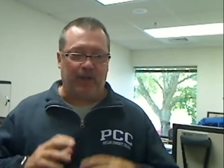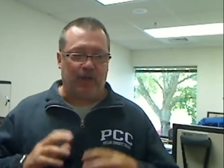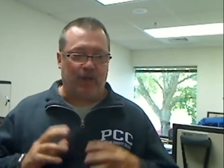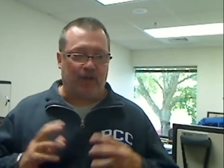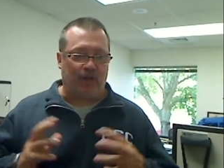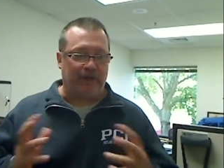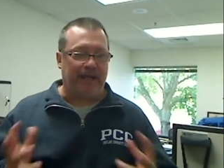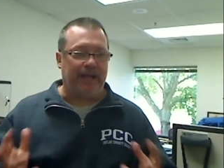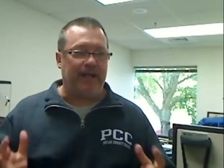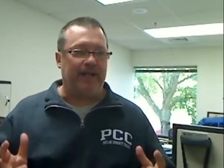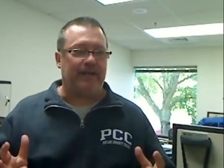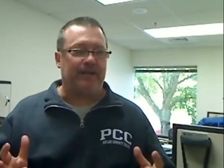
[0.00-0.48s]

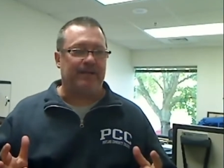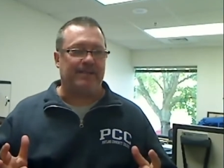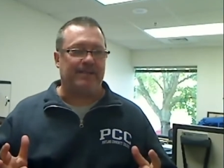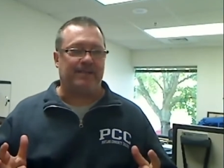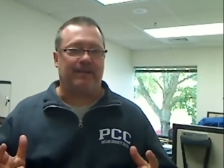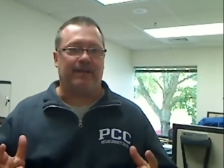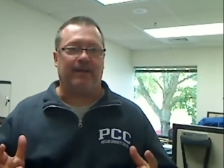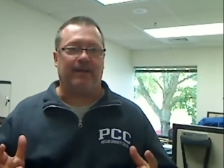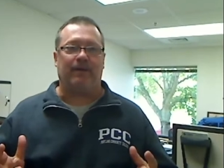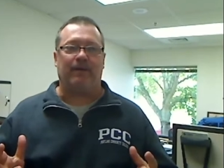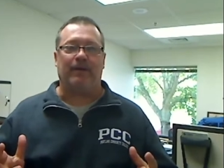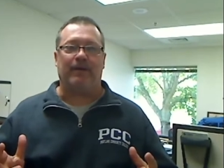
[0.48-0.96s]
create a
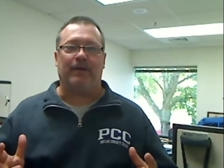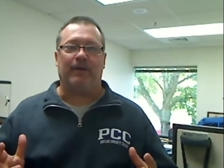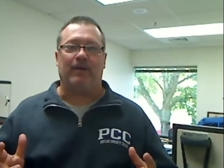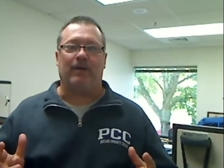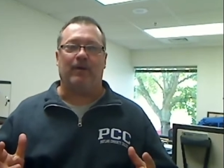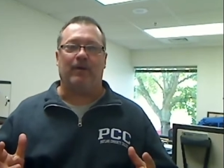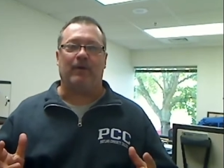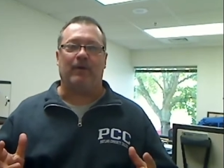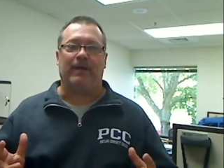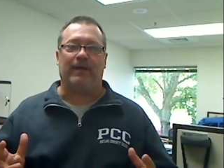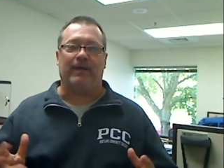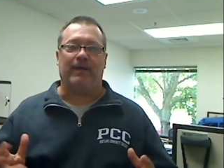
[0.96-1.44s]

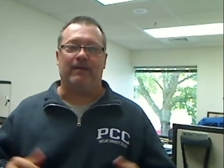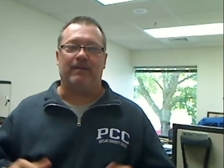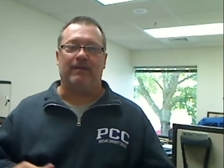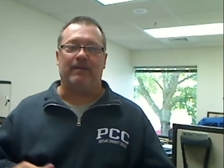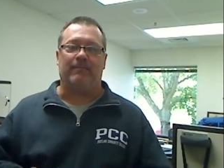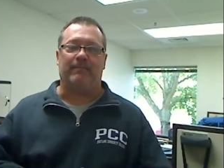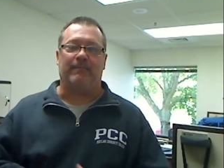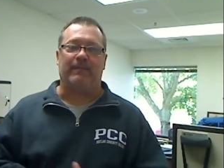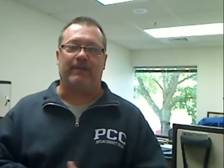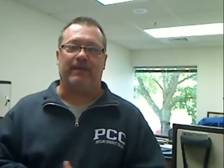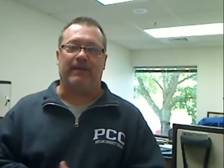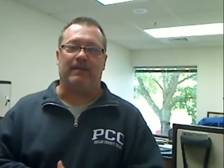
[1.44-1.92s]
scenario in
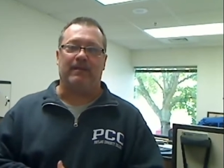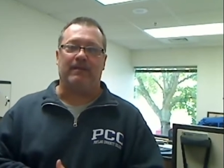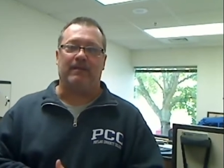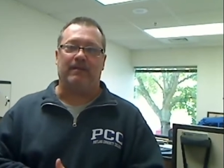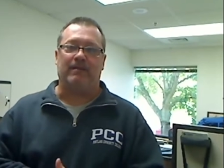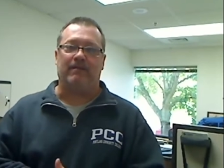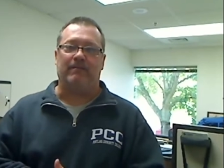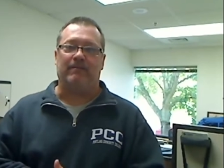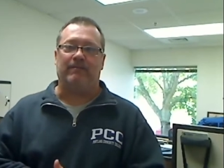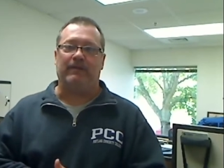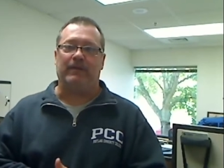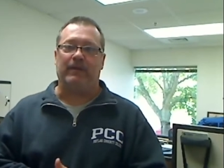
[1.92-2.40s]

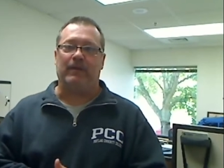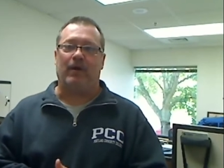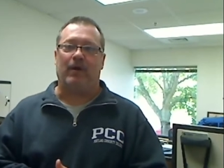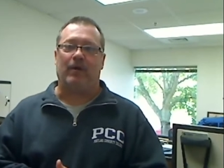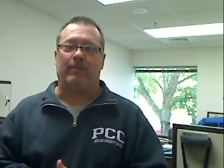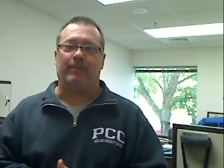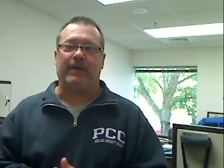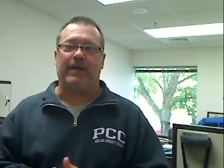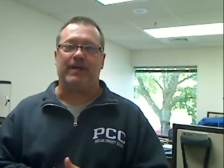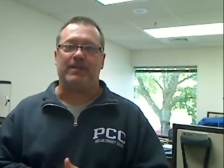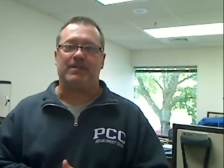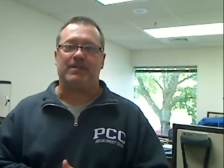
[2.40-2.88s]
the
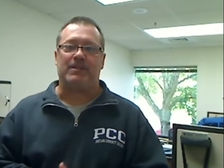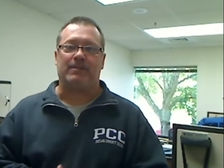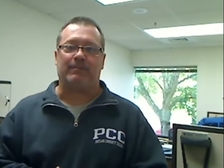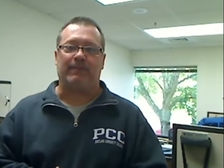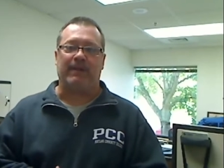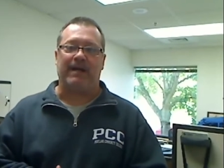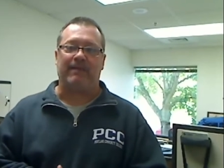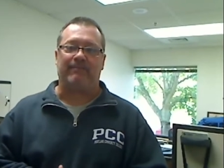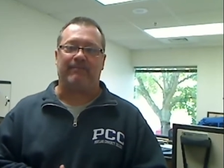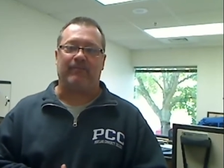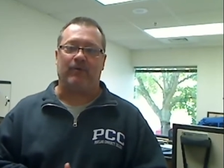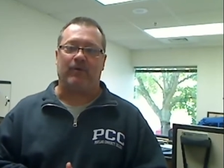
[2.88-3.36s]
VR patients
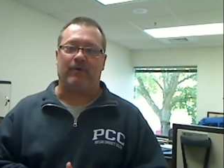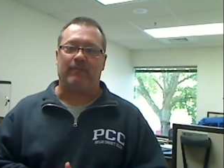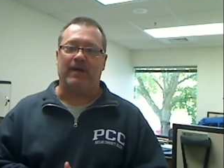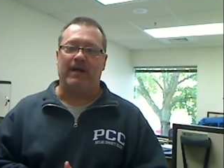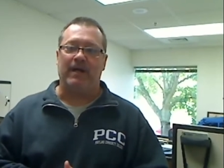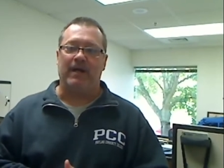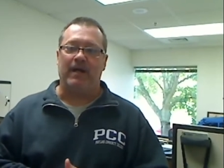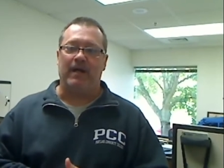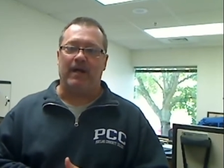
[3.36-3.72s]
platform.